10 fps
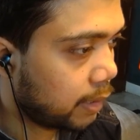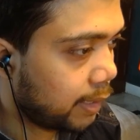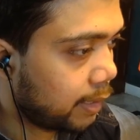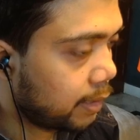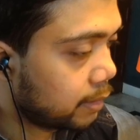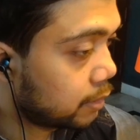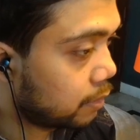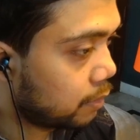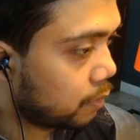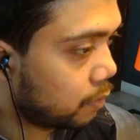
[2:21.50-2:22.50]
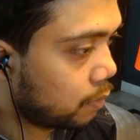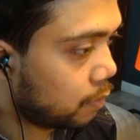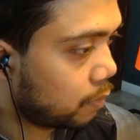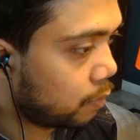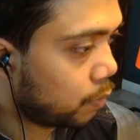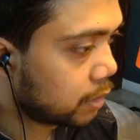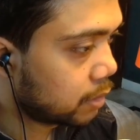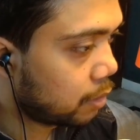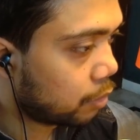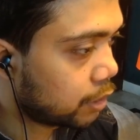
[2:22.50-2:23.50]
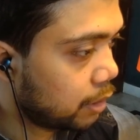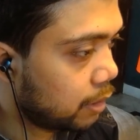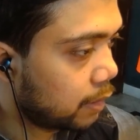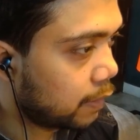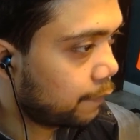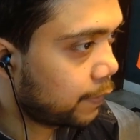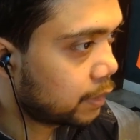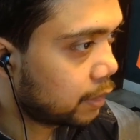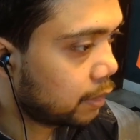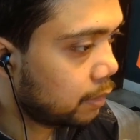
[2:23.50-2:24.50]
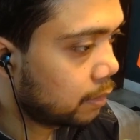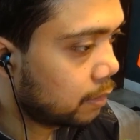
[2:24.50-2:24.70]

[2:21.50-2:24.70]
And What's the logic if I take?